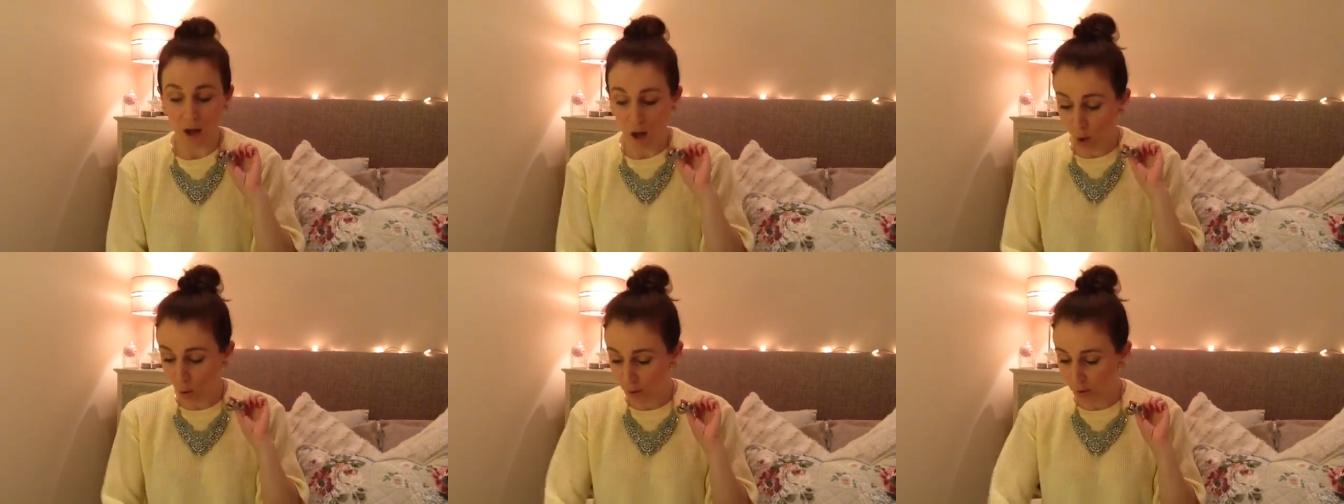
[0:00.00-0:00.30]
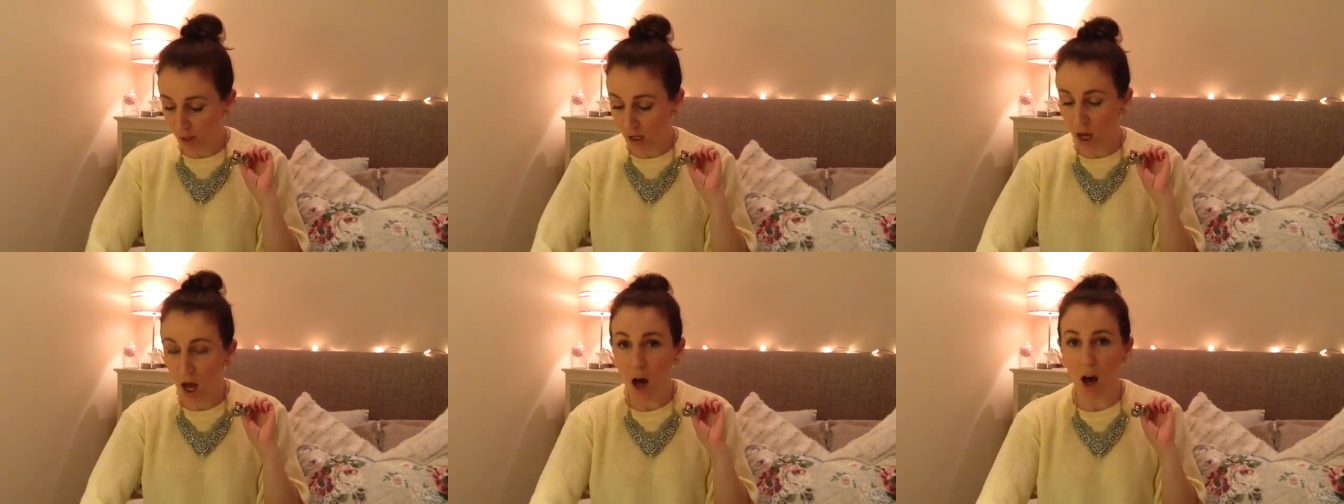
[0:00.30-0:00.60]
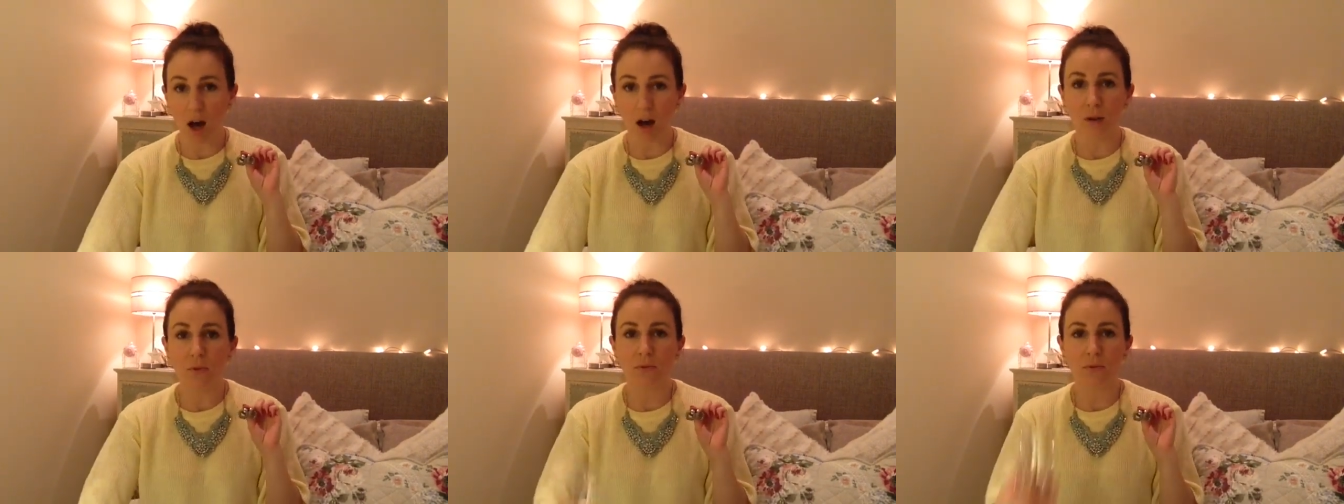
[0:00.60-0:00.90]
Oh, and the
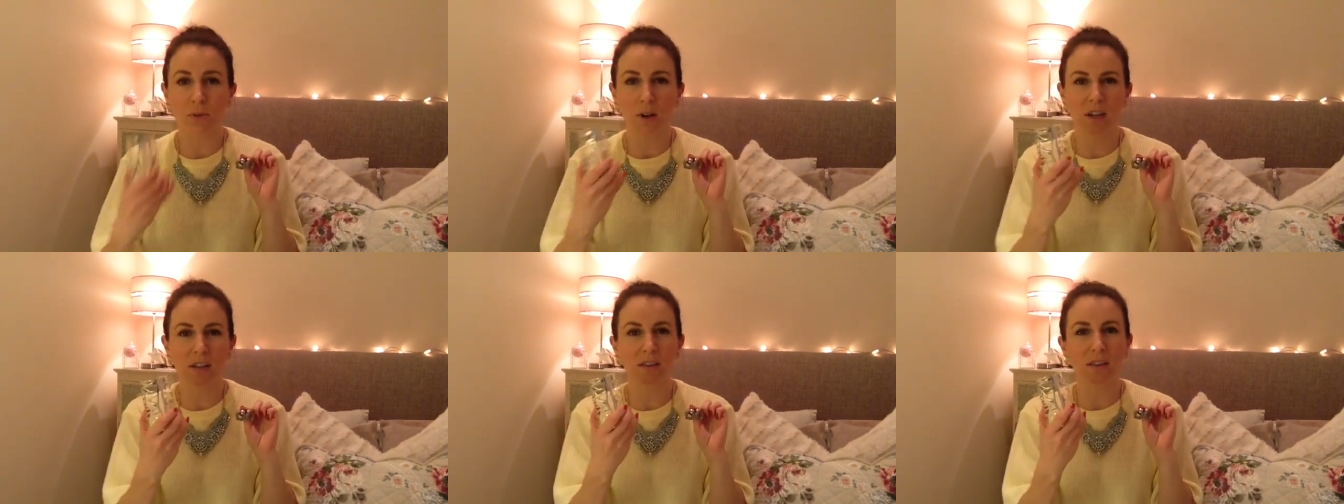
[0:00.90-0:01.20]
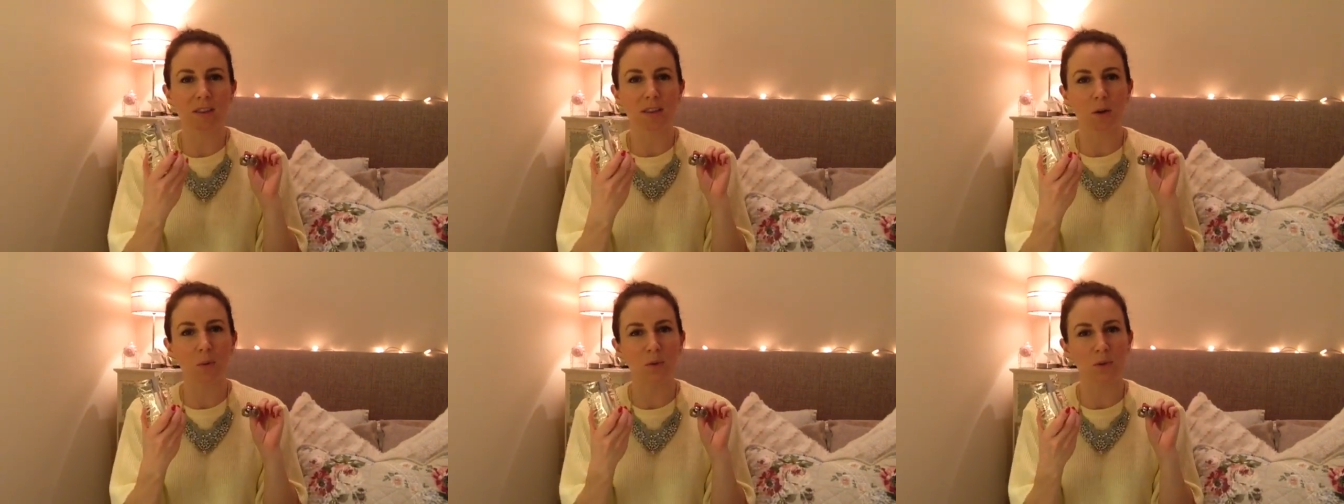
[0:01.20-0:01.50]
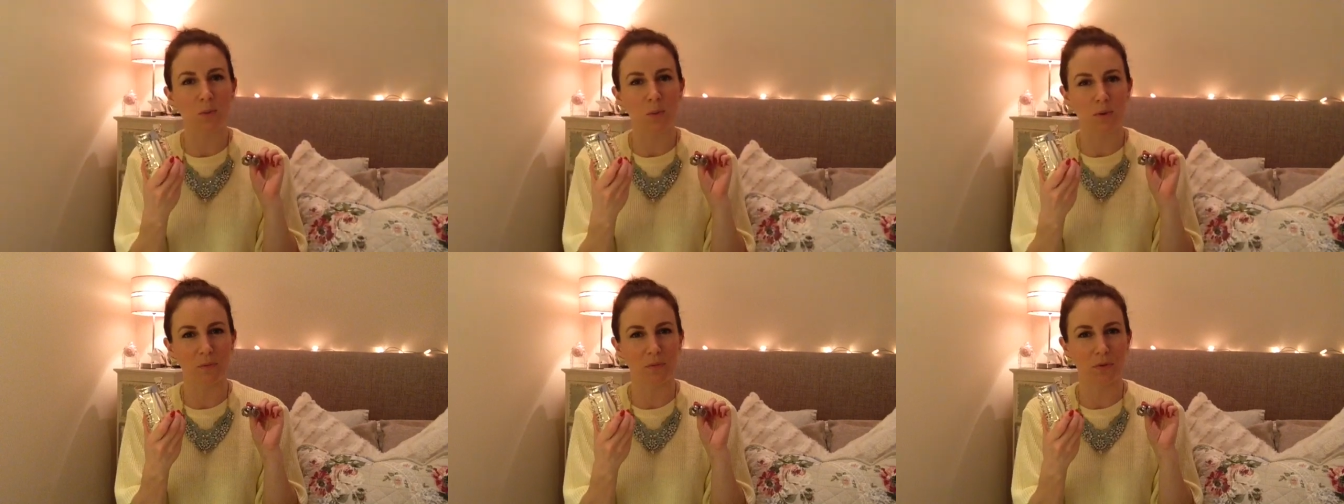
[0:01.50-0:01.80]
cuff, I think that
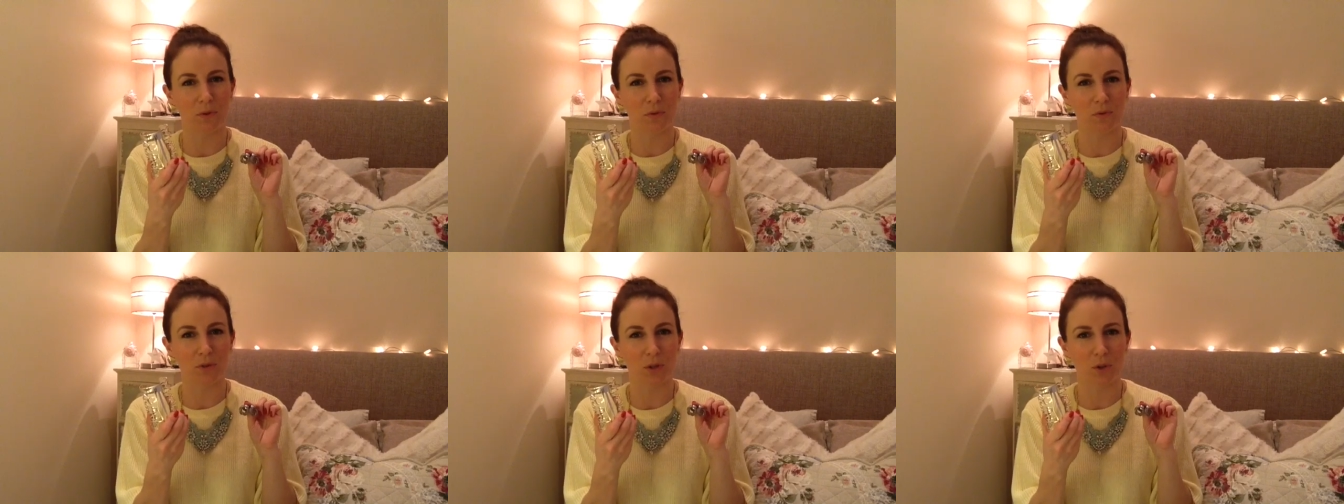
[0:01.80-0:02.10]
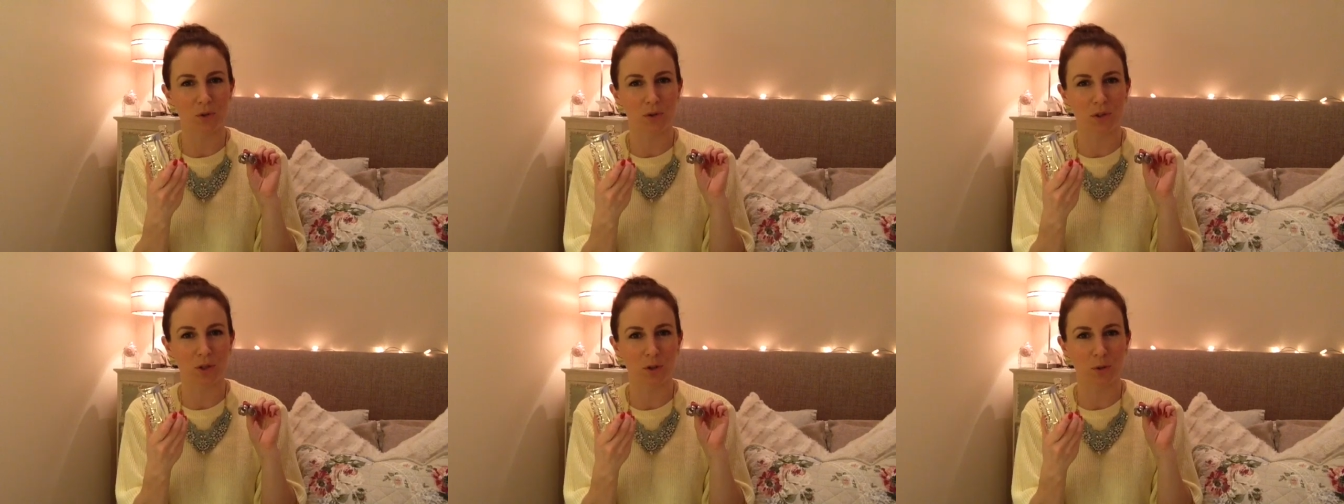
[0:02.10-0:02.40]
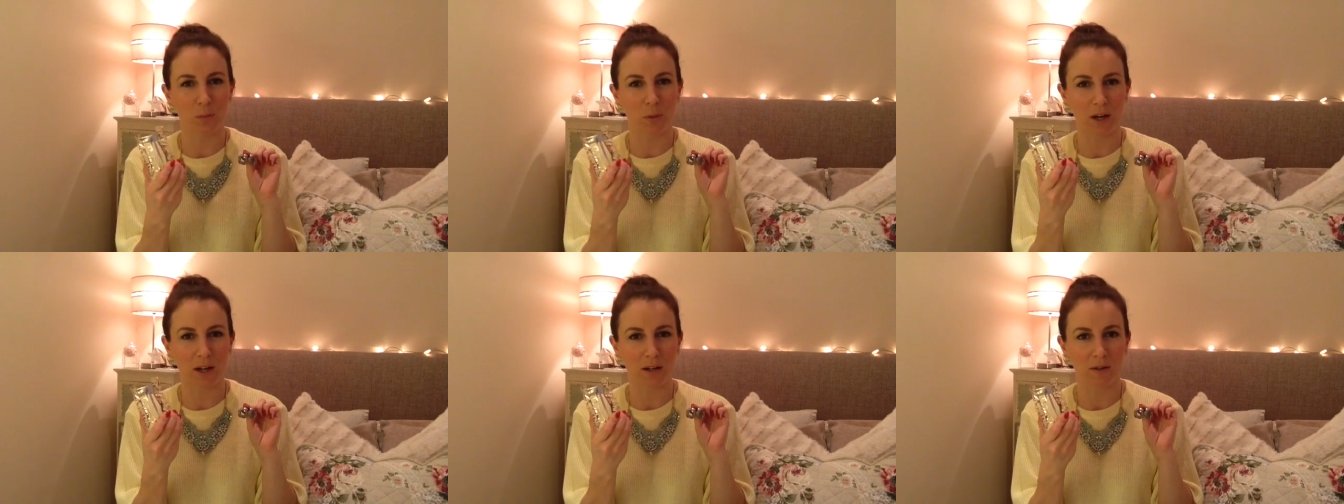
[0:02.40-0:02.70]
was one fifty or £2.